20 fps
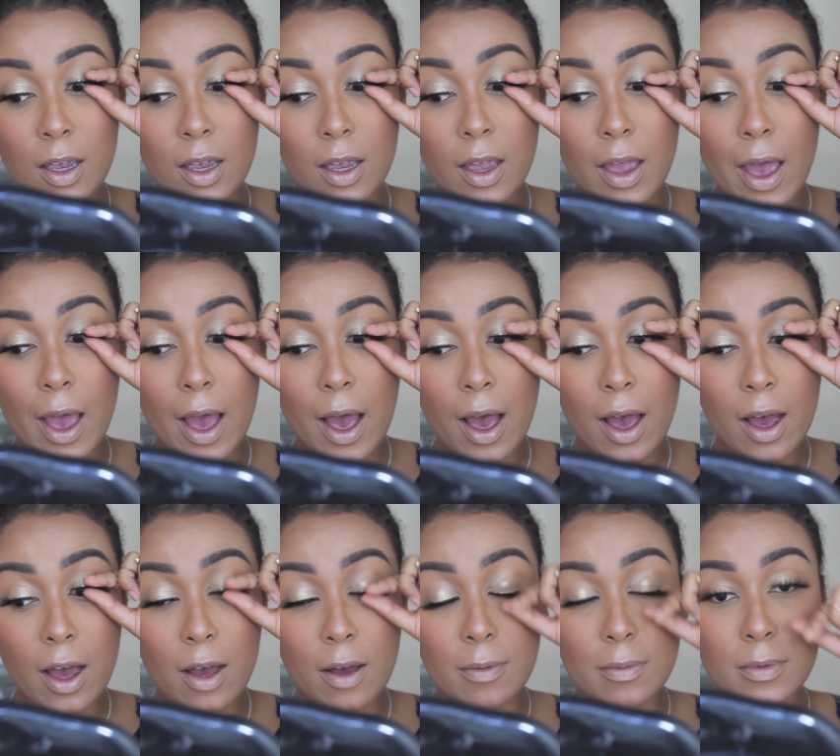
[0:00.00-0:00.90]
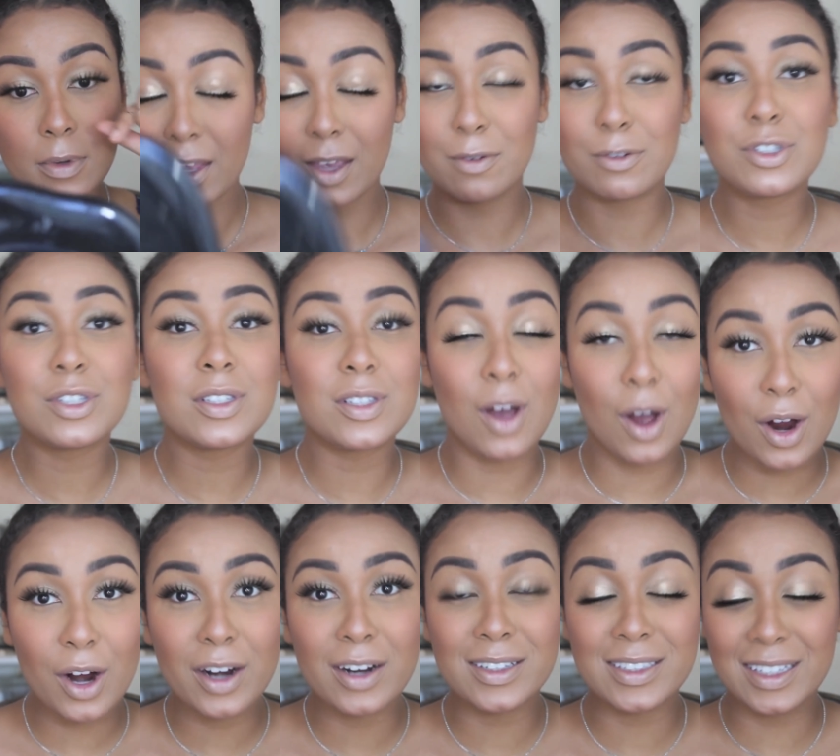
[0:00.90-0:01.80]
gap. It was just
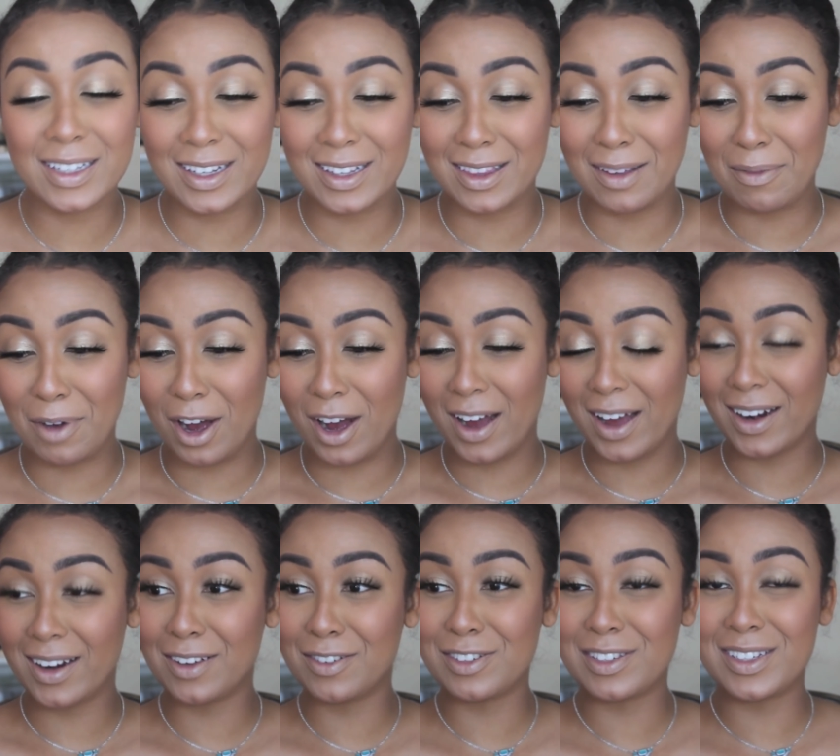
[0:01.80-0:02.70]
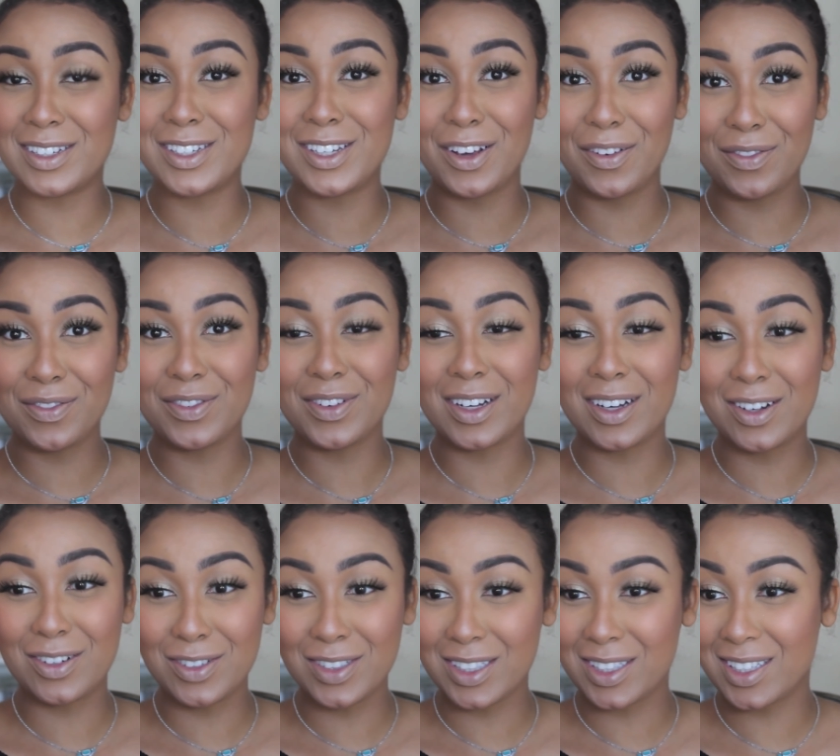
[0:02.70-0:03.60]
hard to get them on. It was
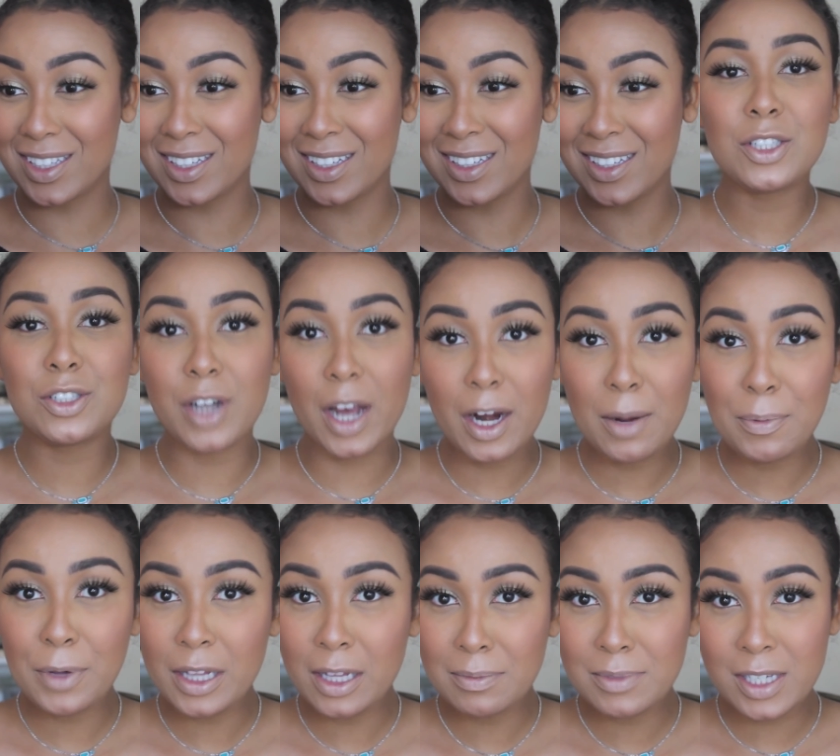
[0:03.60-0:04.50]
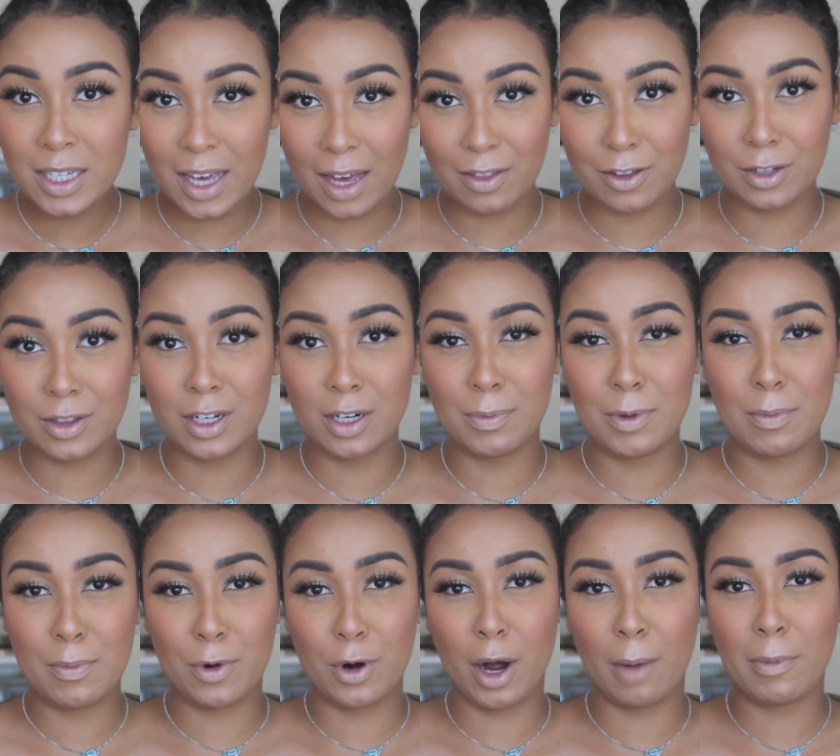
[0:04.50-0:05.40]
difficult. To try to blend them together a little
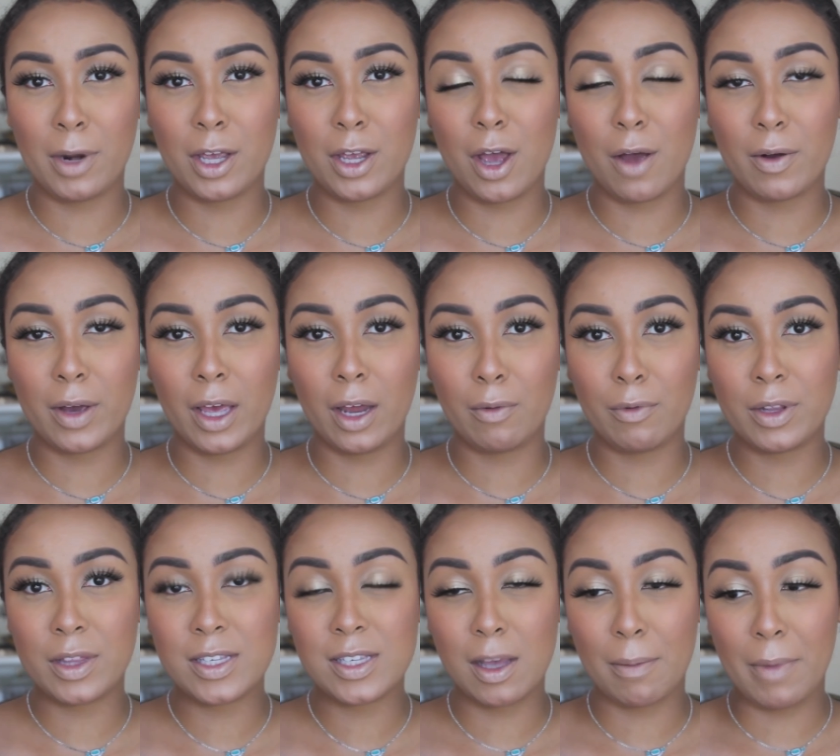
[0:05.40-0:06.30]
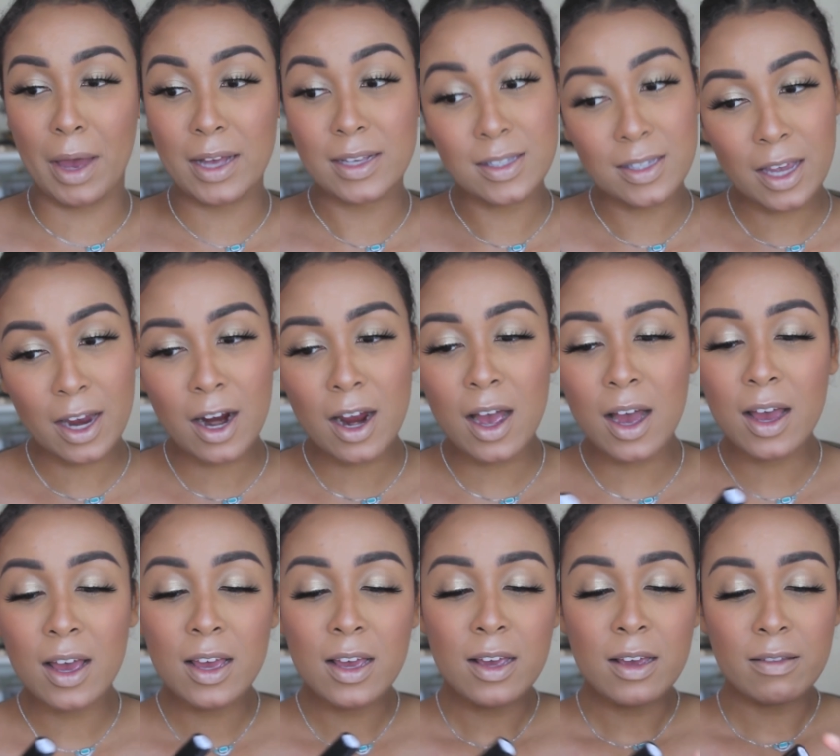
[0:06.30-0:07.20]
bit more, I'm gonna go in with some
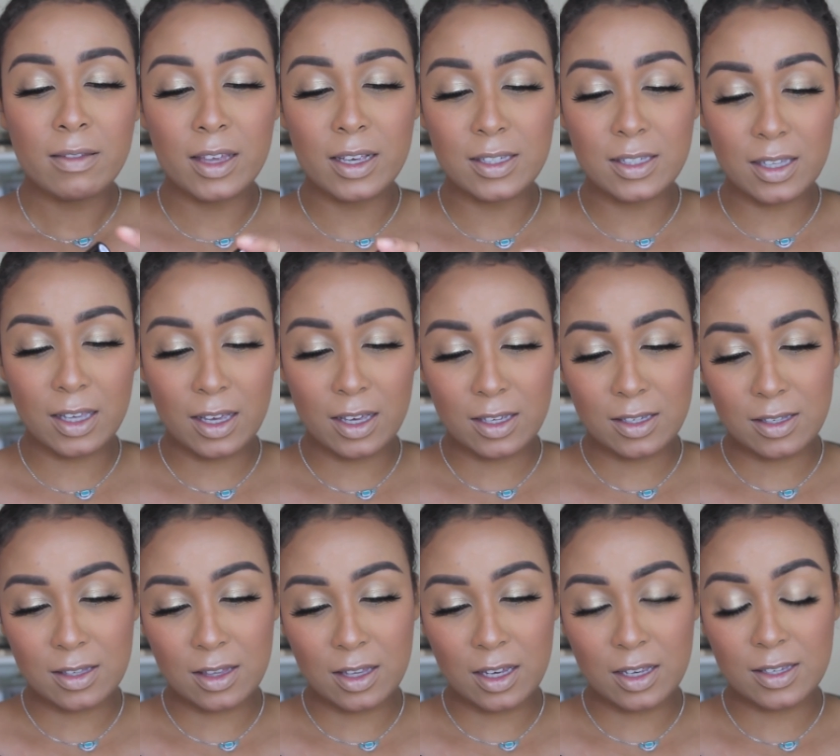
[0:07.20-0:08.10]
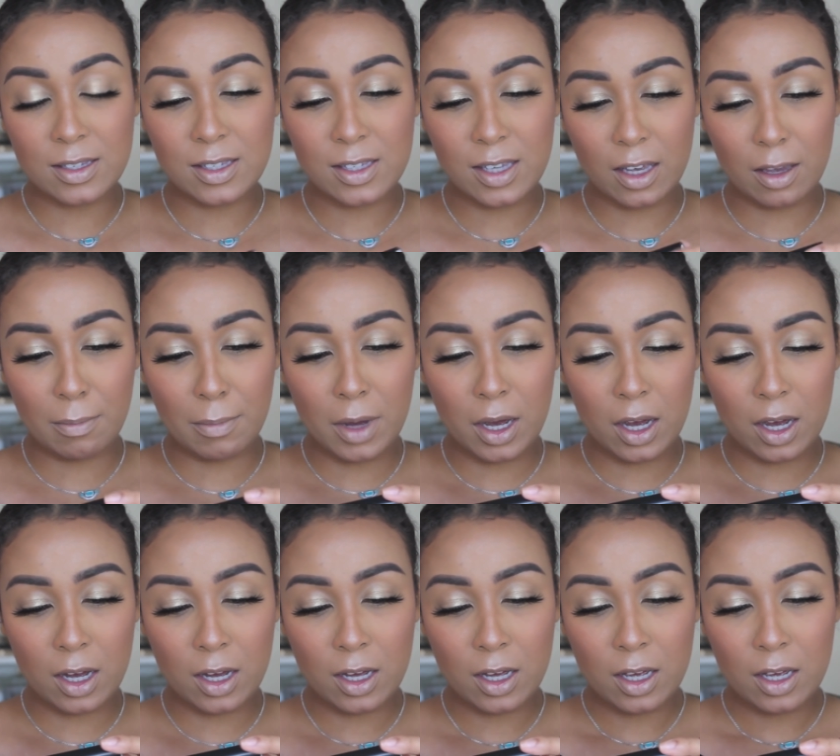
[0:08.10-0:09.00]
mascara. This is the
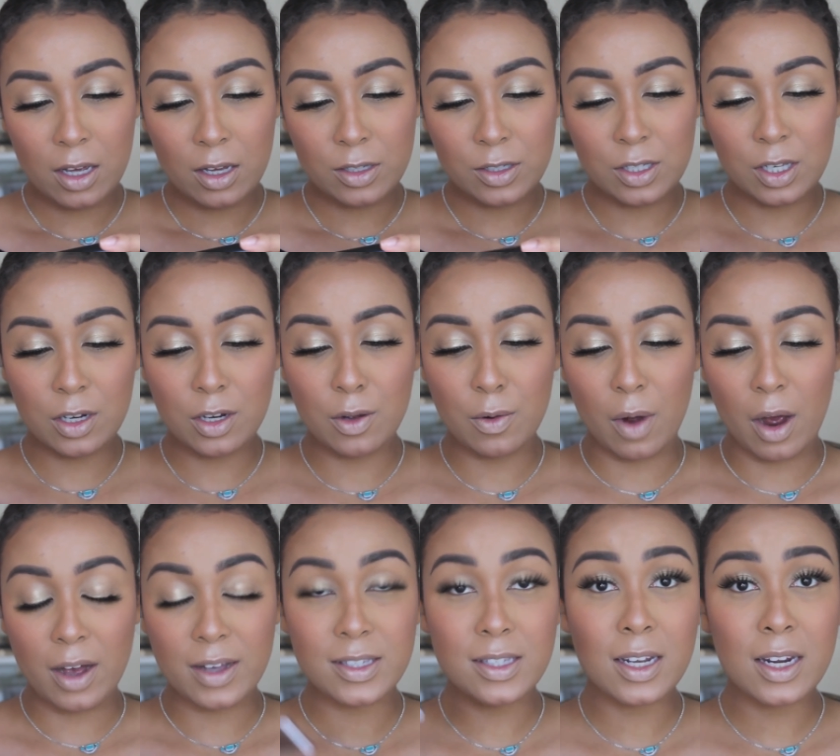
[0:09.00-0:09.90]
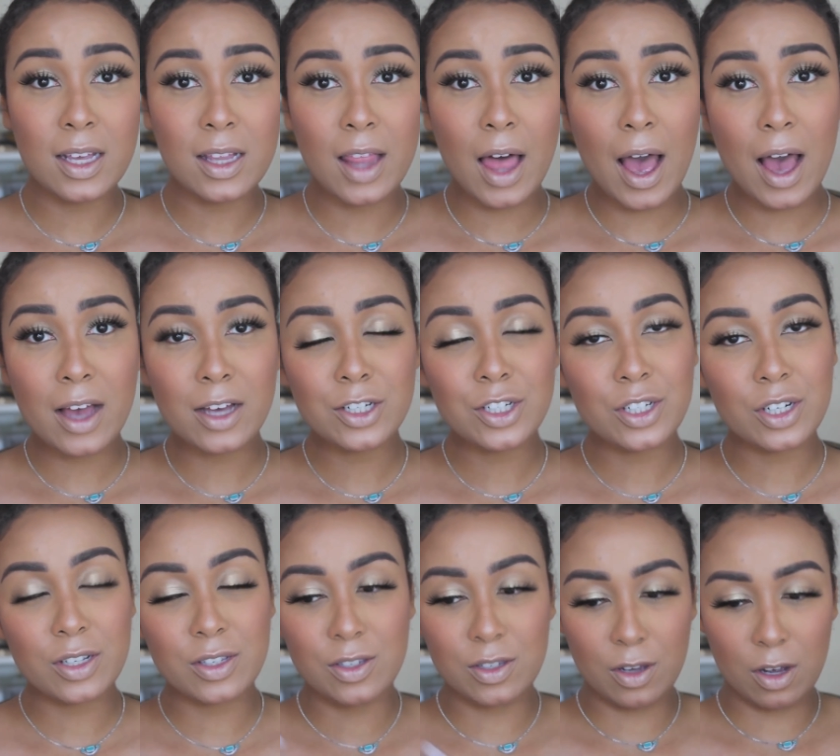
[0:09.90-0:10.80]
Sigma Sinuosity Lash.
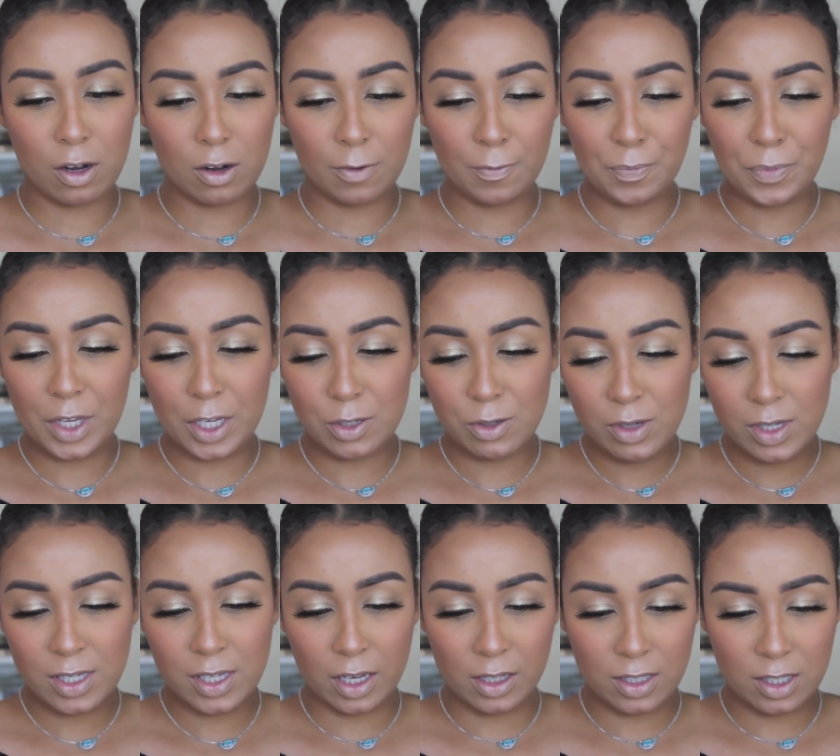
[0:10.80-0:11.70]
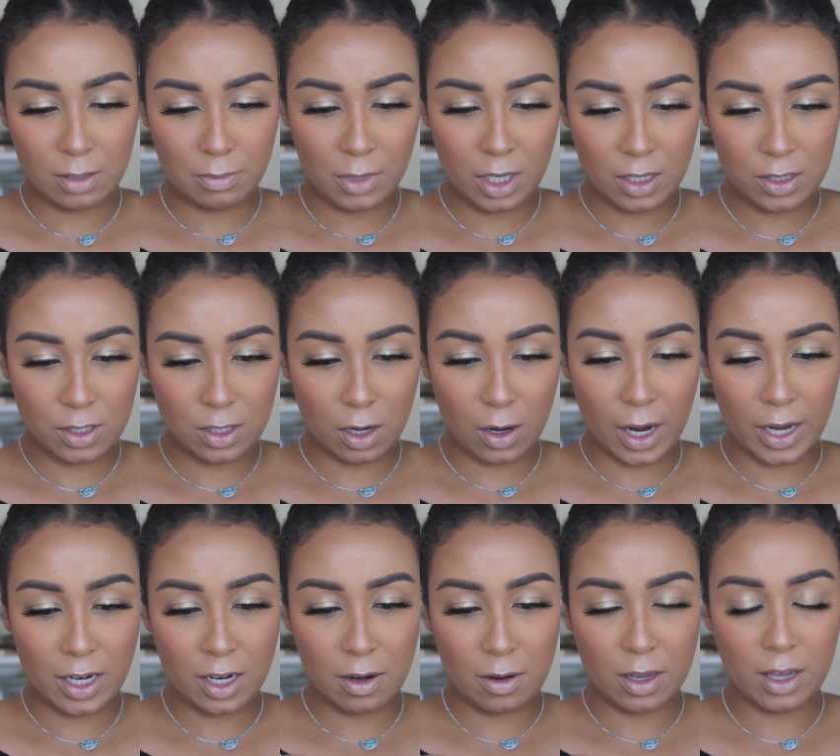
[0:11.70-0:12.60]
So this was sent to me, so
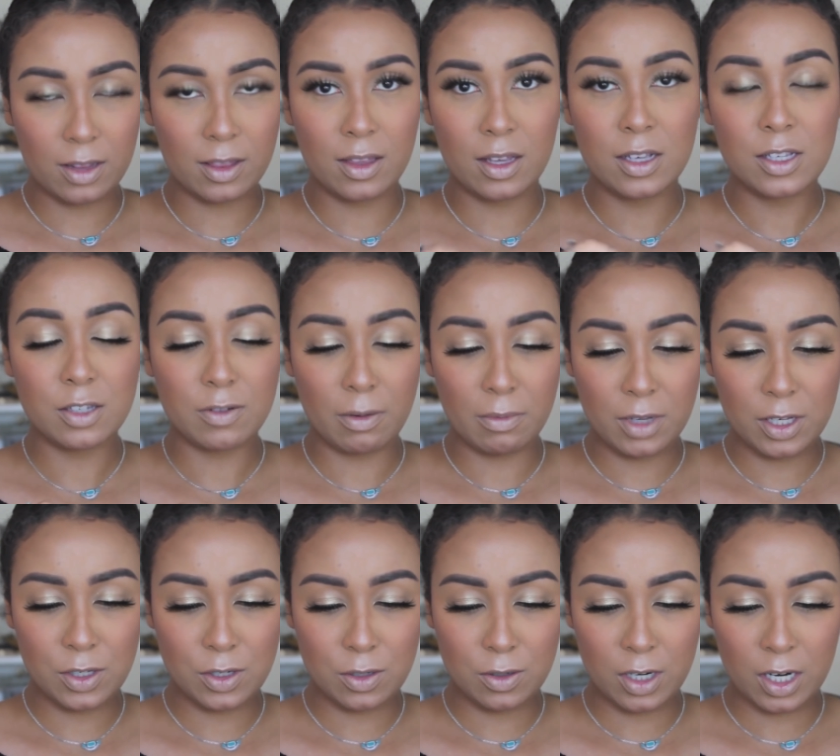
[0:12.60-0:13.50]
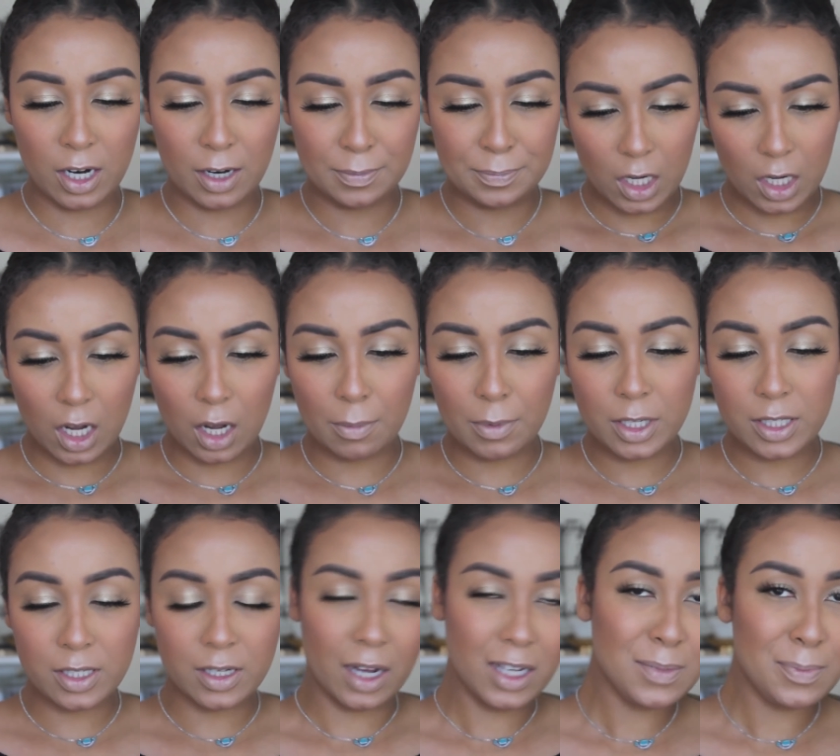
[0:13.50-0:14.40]
I didn't get this from the store, uh, but
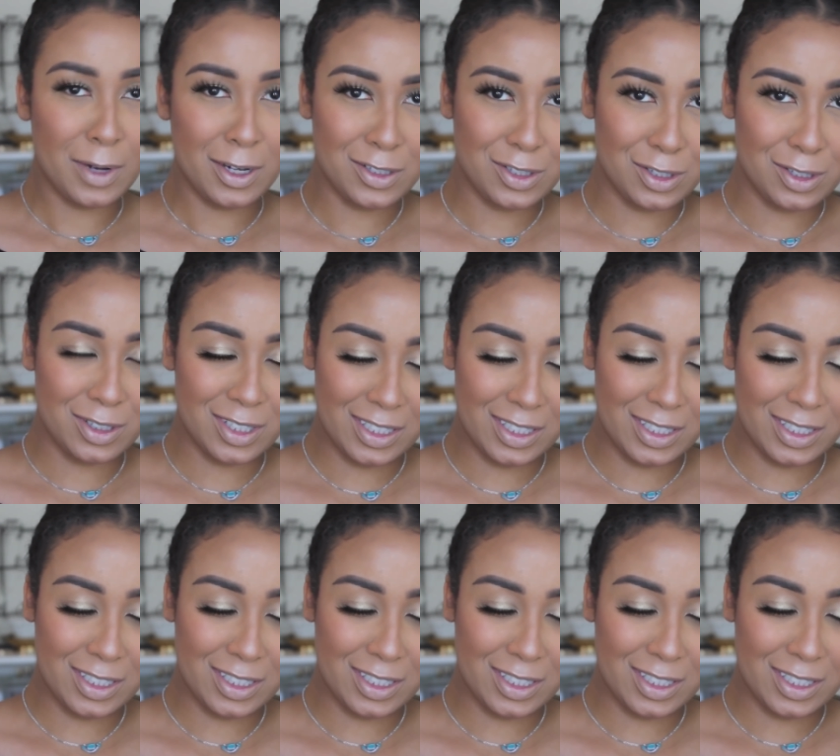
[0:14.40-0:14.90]
it's not sponsored or